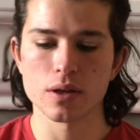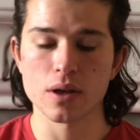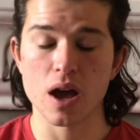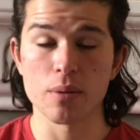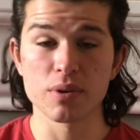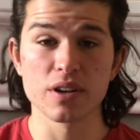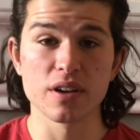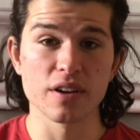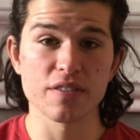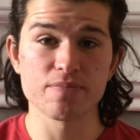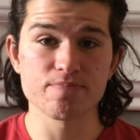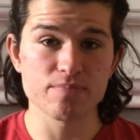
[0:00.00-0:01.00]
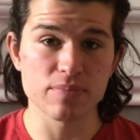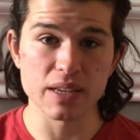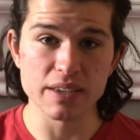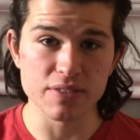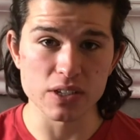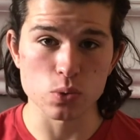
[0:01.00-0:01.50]
I'm going to
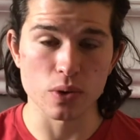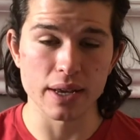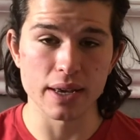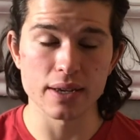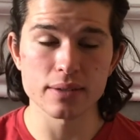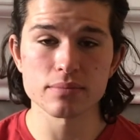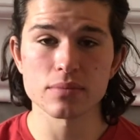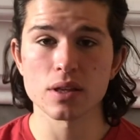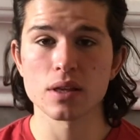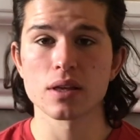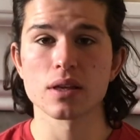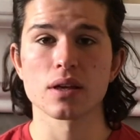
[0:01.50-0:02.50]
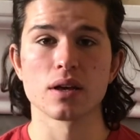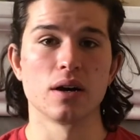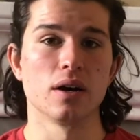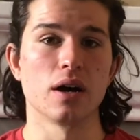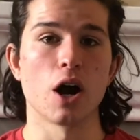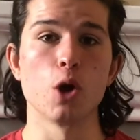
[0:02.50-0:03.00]
leave this one here.
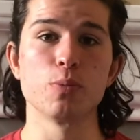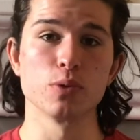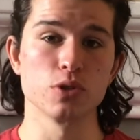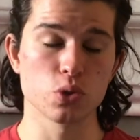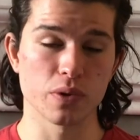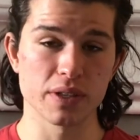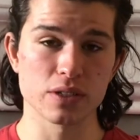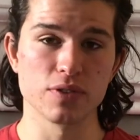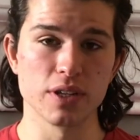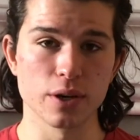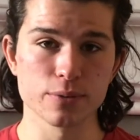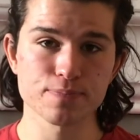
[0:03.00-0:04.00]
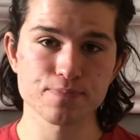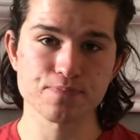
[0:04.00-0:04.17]
I hope you enjoyed this video.